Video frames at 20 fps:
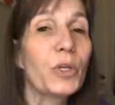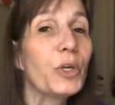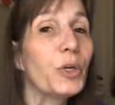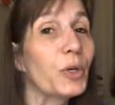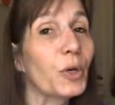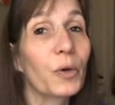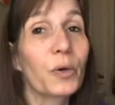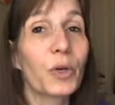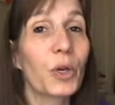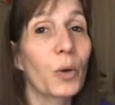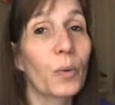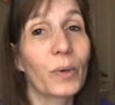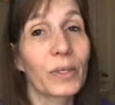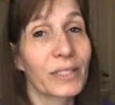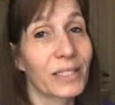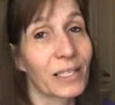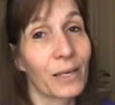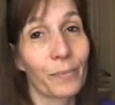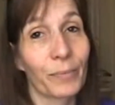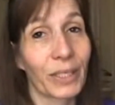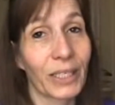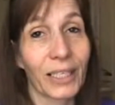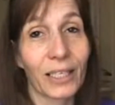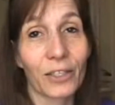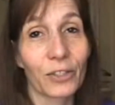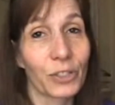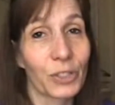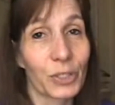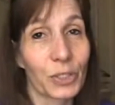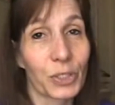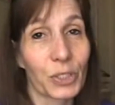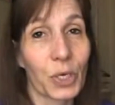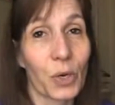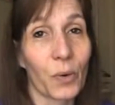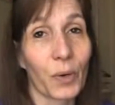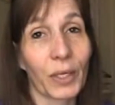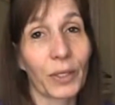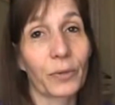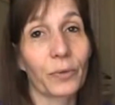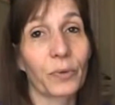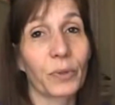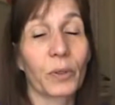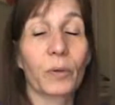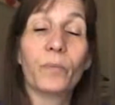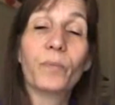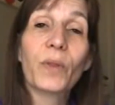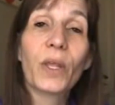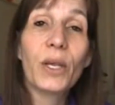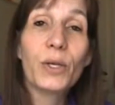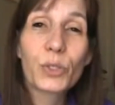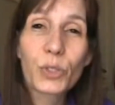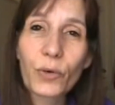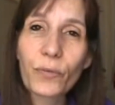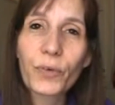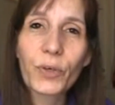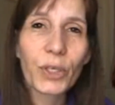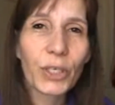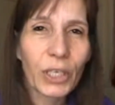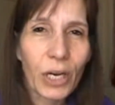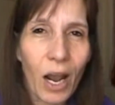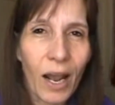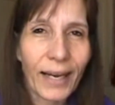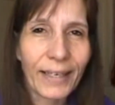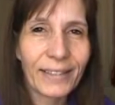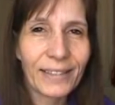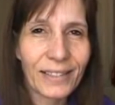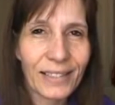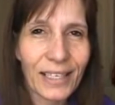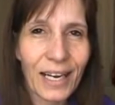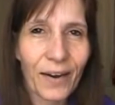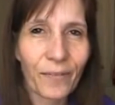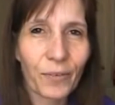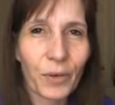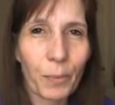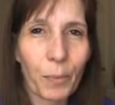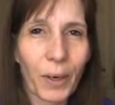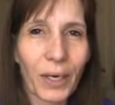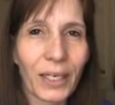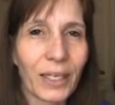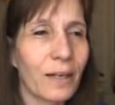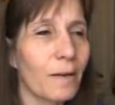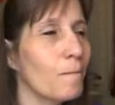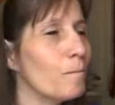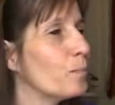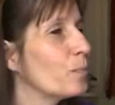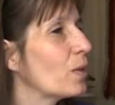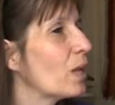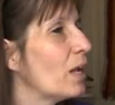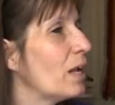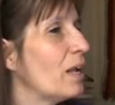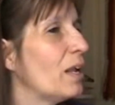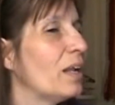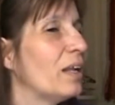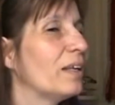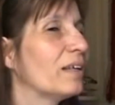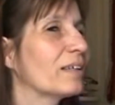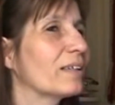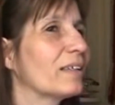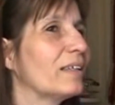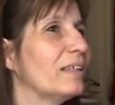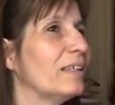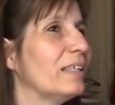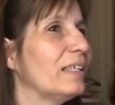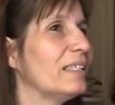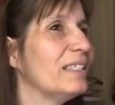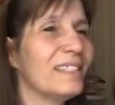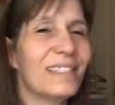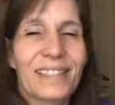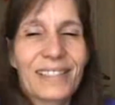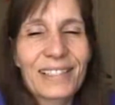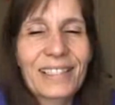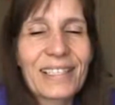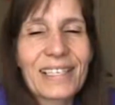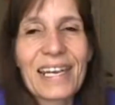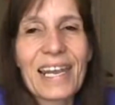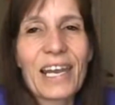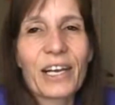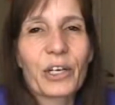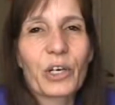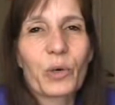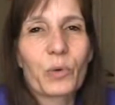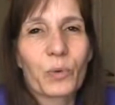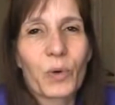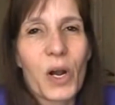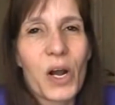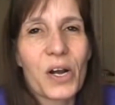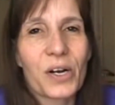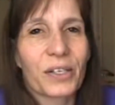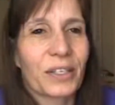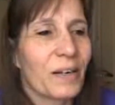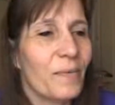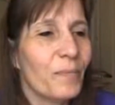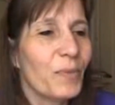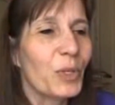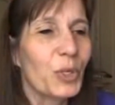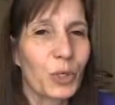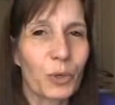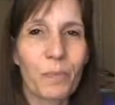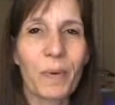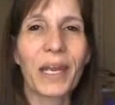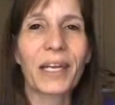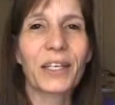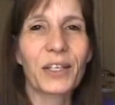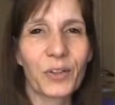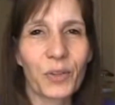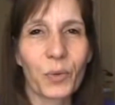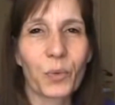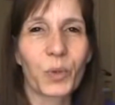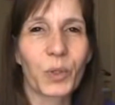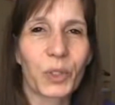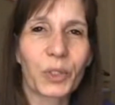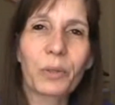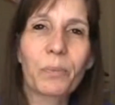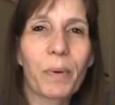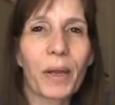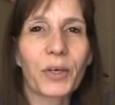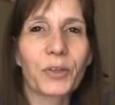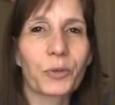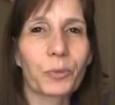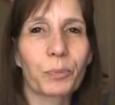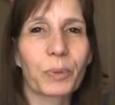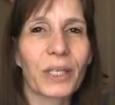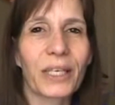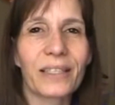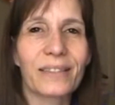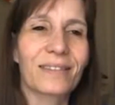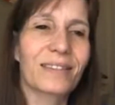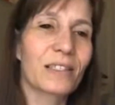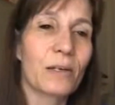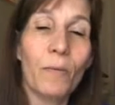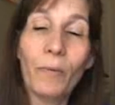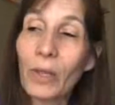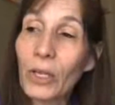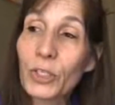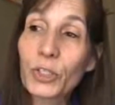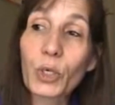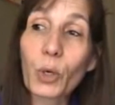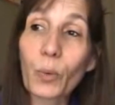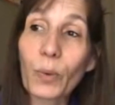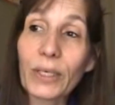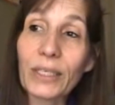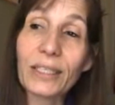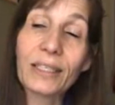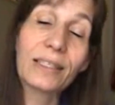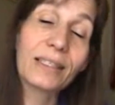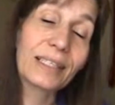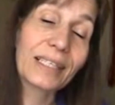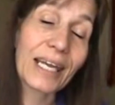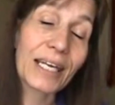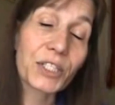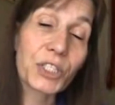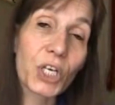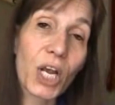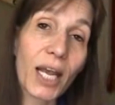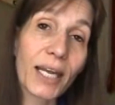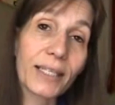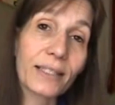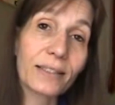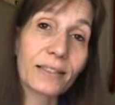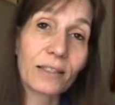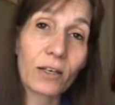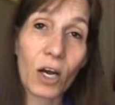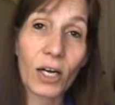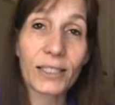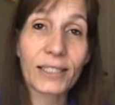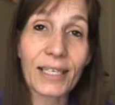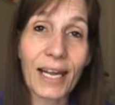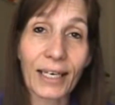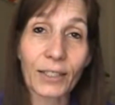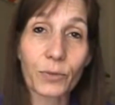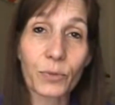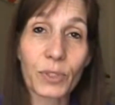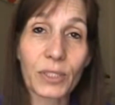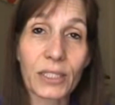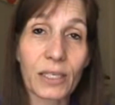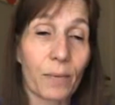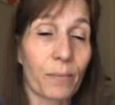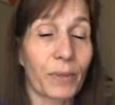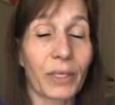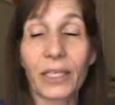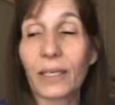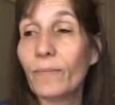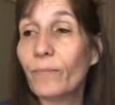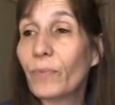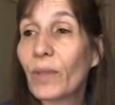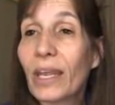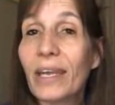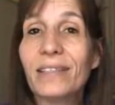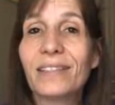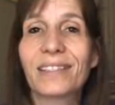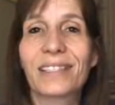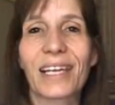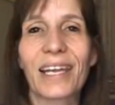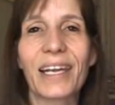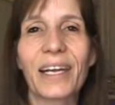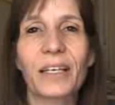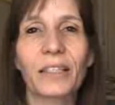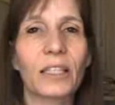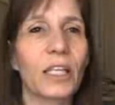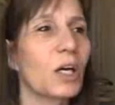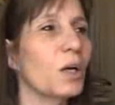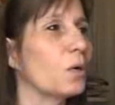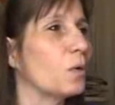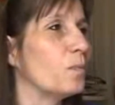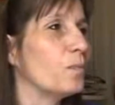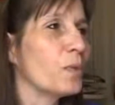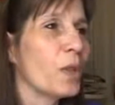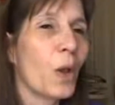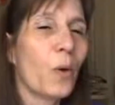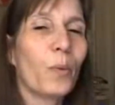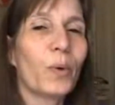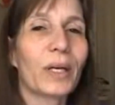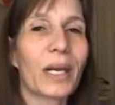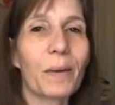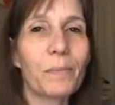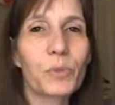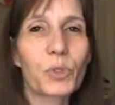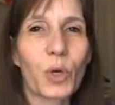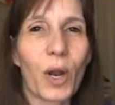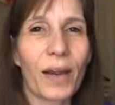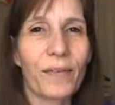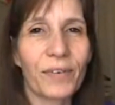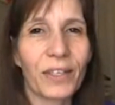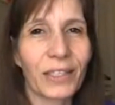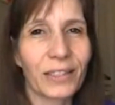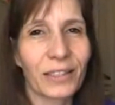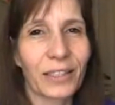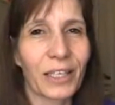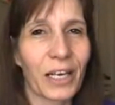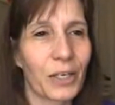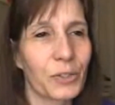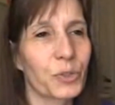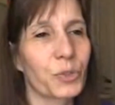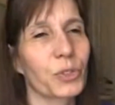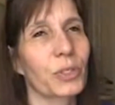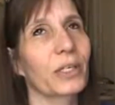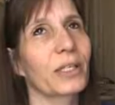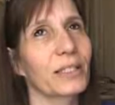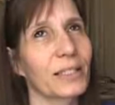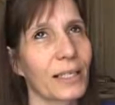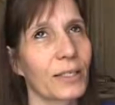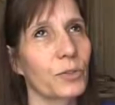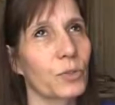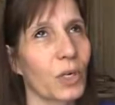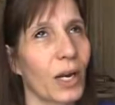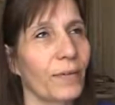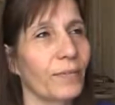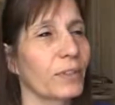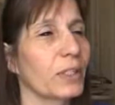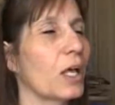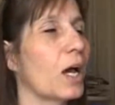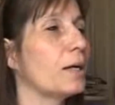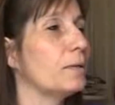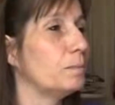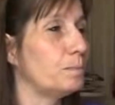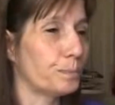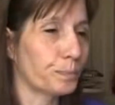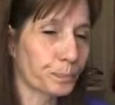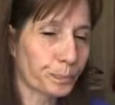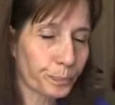You don't know what somebody else is going through. So if you're kind to everybody, you can't go wrong. You're making the world a better place. So when you catch eye contact with somebody, say hello. When I'm driving in the country, because I drive a lot